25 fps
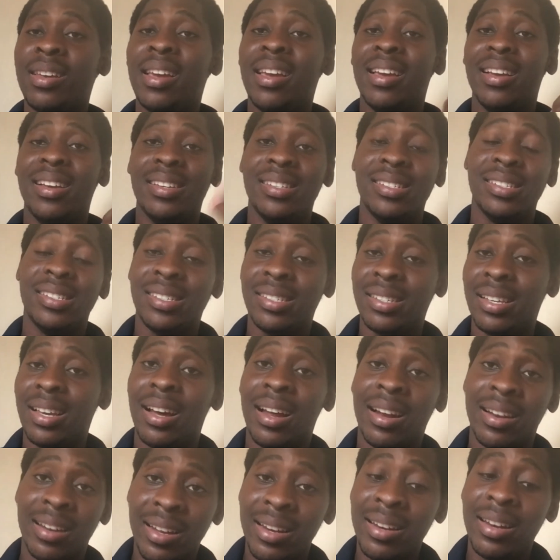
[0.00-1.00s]
It's
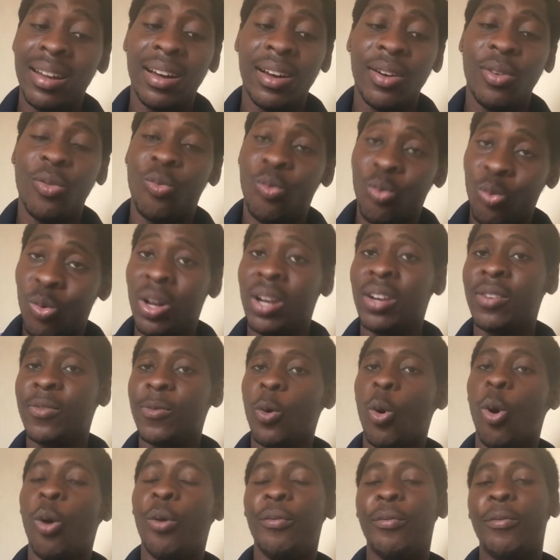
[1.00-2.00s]
another one
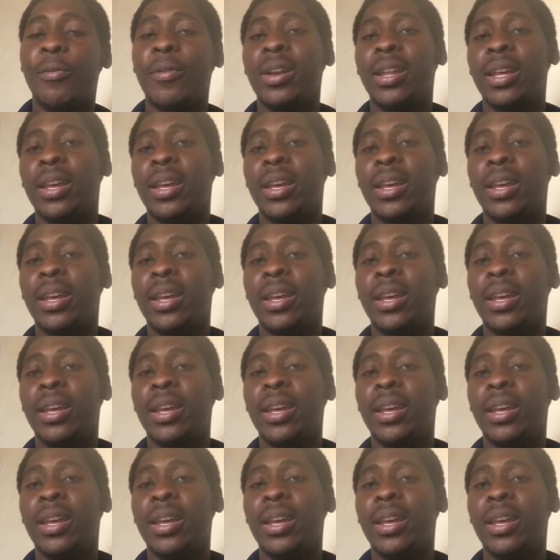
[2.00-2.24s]
of the